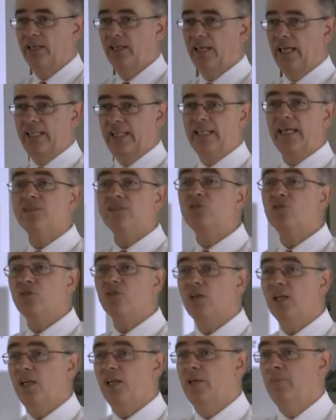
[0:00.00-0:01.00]
in that sort
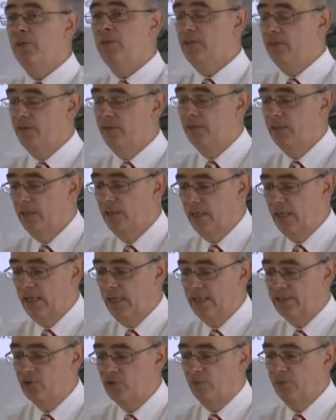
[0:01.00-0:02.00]
of climate,
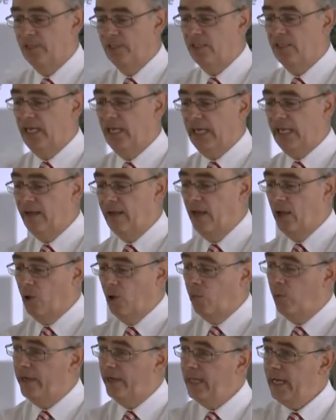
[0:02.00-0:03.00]
it's normally in the day.
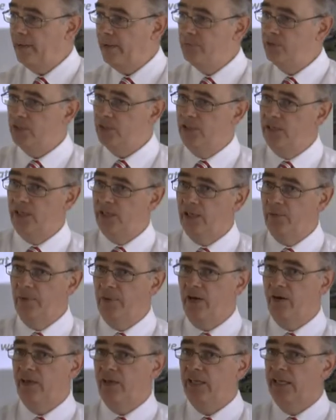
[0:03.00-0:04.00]
When it happens at night,
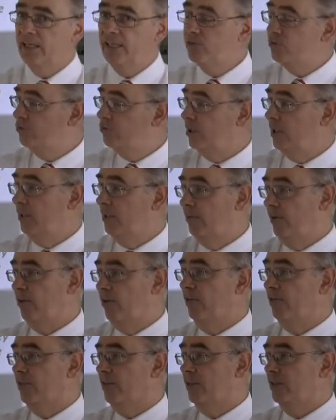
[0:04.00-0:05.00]
apparently, it gets really
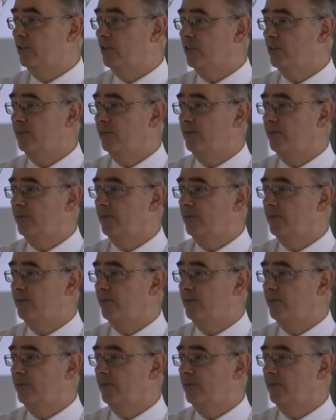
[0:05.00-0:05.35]
very fierce.